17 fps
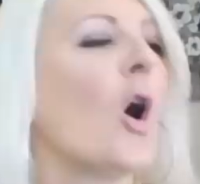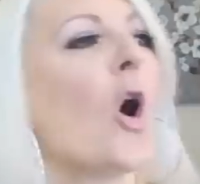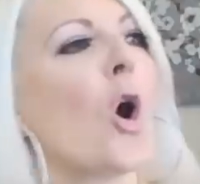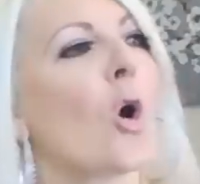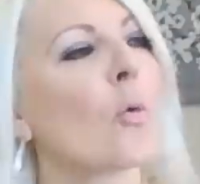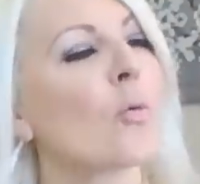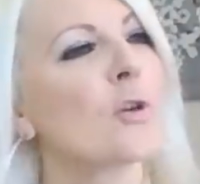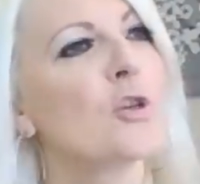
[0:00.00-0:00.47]

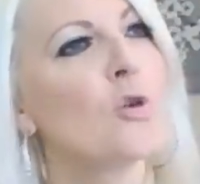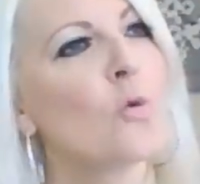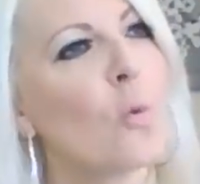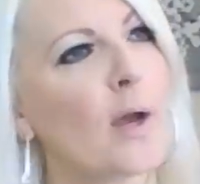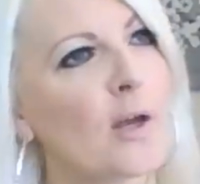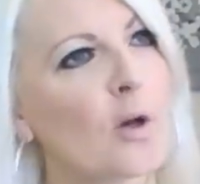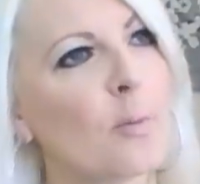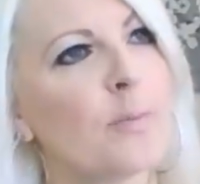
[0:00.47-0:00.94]
Or when you
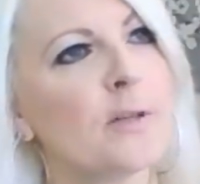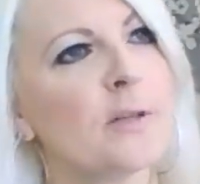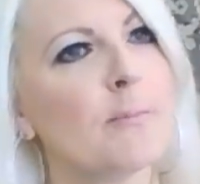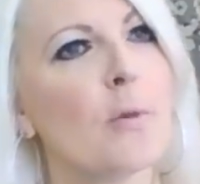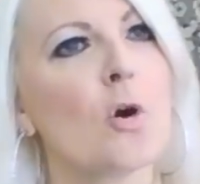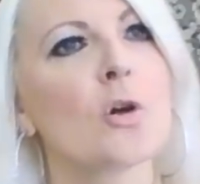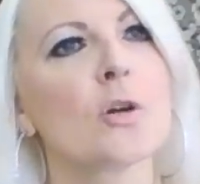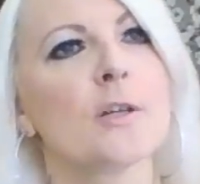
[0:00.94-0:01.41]
wake up in the
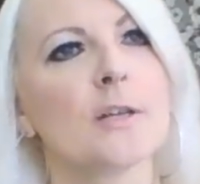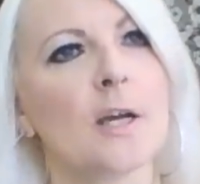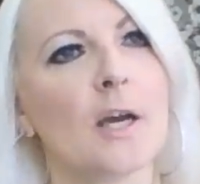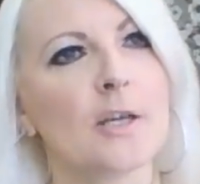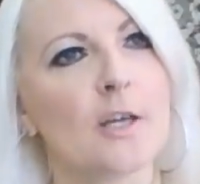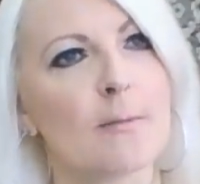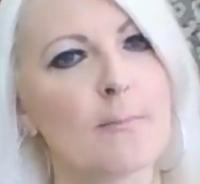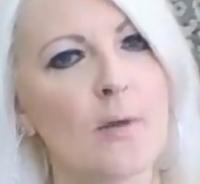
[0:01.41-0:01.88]
morning
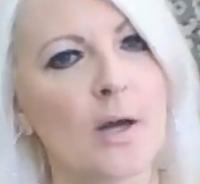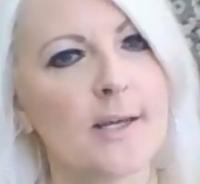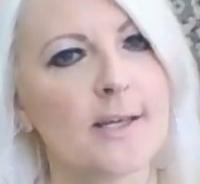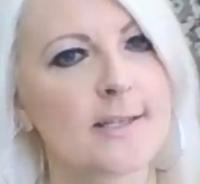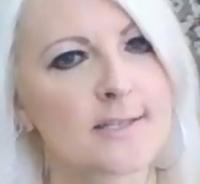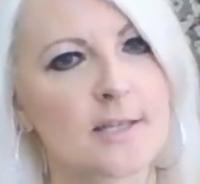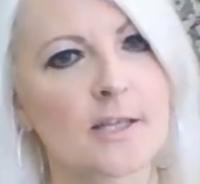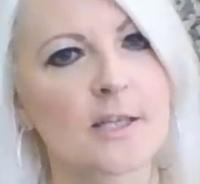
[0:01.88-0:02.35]
and your
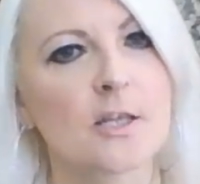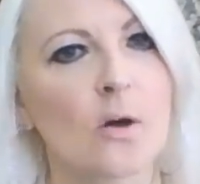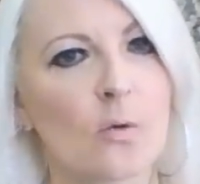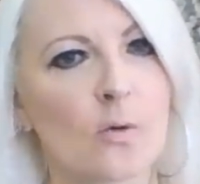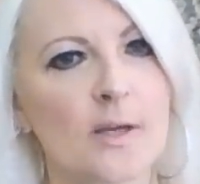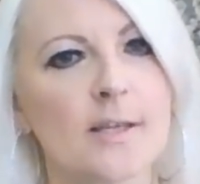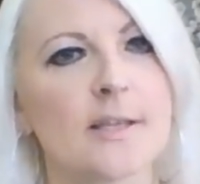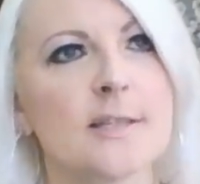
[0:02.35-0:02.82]
mind is like
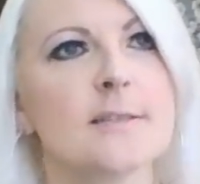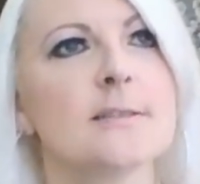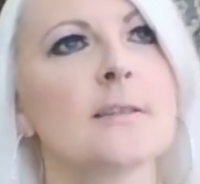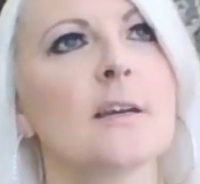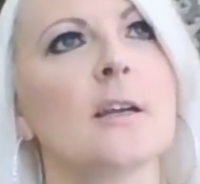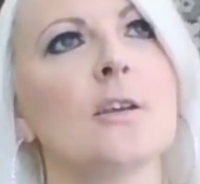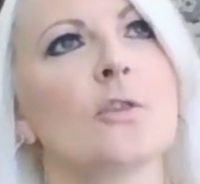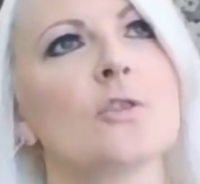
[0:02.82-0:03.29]
going like
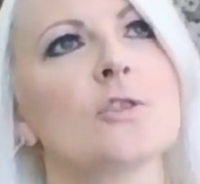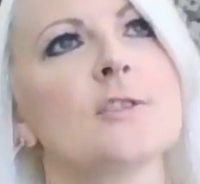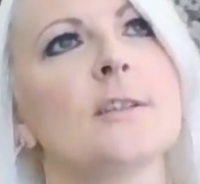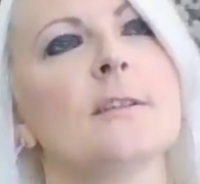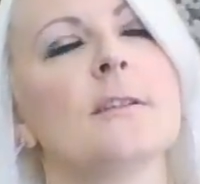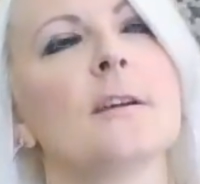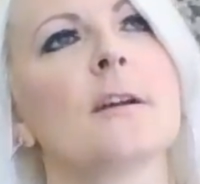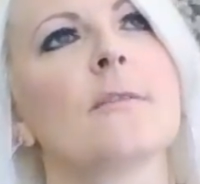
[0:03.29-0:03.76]
this, and you're
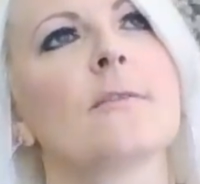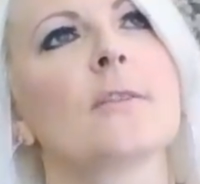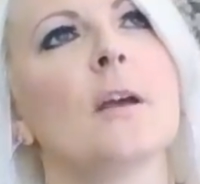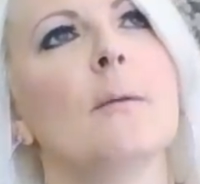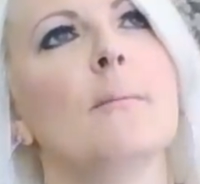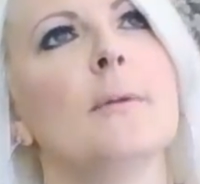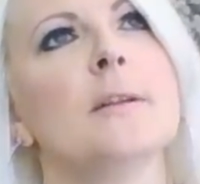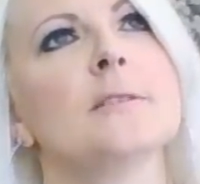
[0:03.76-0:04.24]
sitting there for
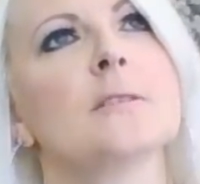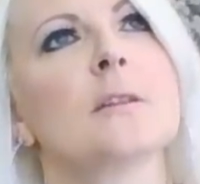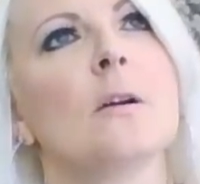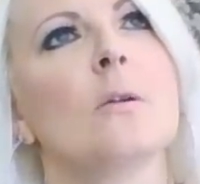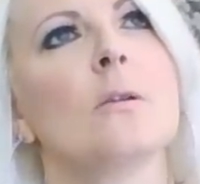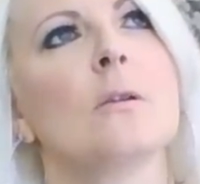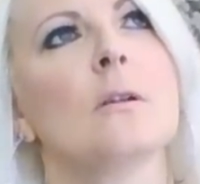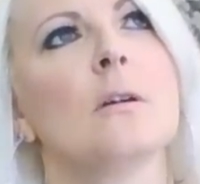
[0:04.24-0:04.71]
ten minutes
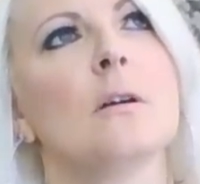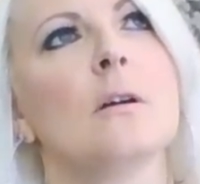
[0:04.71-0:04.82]
going